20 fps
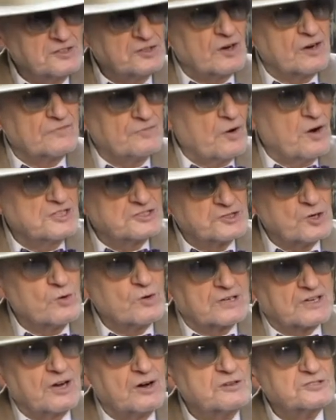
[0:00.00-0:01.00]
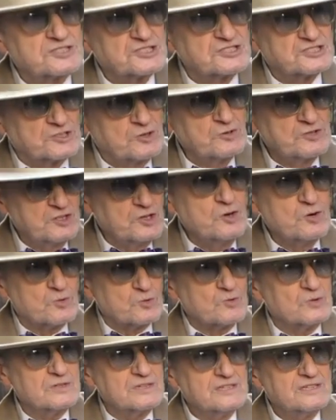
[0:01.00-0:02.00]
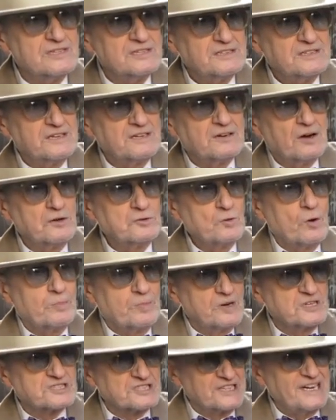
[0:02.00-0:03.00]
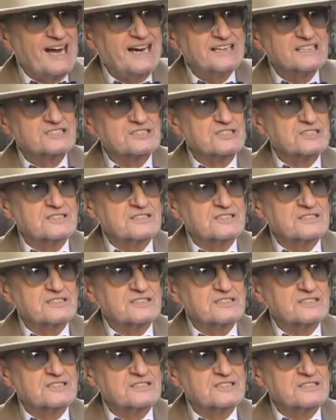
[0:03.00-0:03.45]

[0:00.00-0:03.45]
got to find your clothes that suit you. You know, your personality